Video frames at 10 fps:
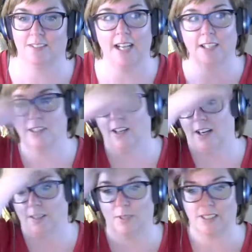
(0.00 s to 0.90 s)

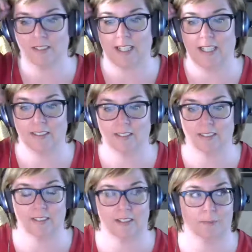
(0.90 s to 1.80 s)
o'clock
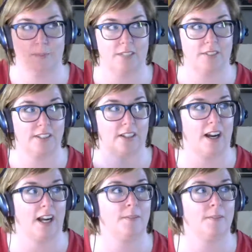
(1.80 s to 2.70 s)
Wednesdays, Pacific
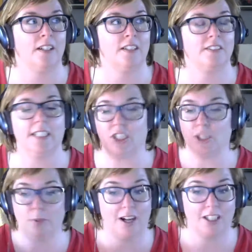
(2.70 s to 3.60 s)
time.
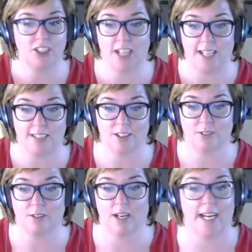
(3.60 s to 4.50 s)
WPBlab chat is
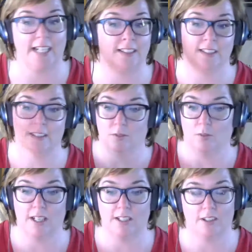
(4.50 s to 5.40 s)
great.
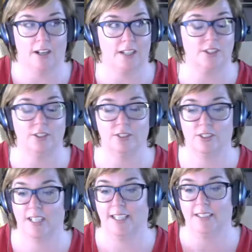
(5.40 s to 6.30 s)
1 o'clock
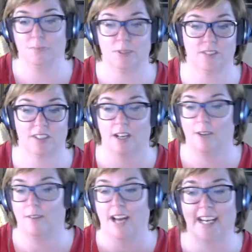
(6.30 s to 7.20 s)
Tuesdays, Pacific time.
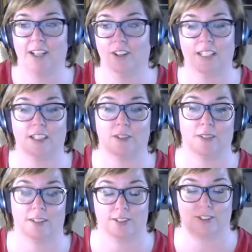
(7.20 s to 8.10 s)
I can't go to either one
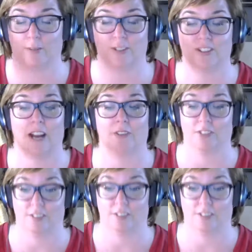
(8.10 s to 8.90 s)
of those almost ever.